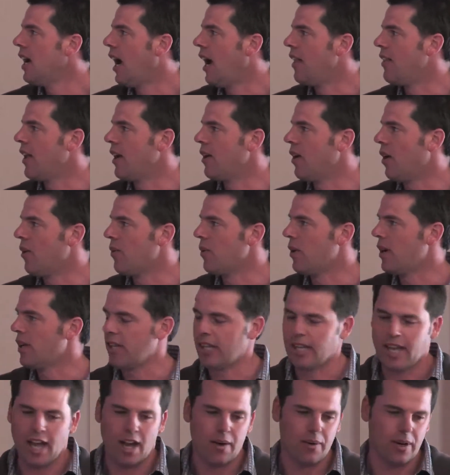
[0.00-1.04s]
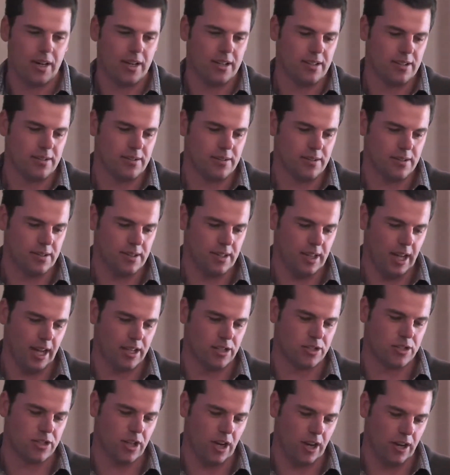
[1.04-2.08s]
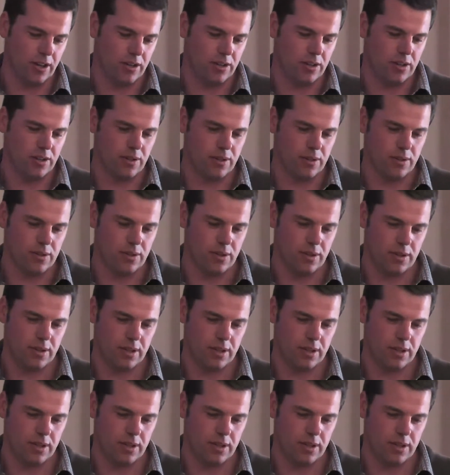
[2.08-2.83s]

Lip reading: And then I'll really go in and show you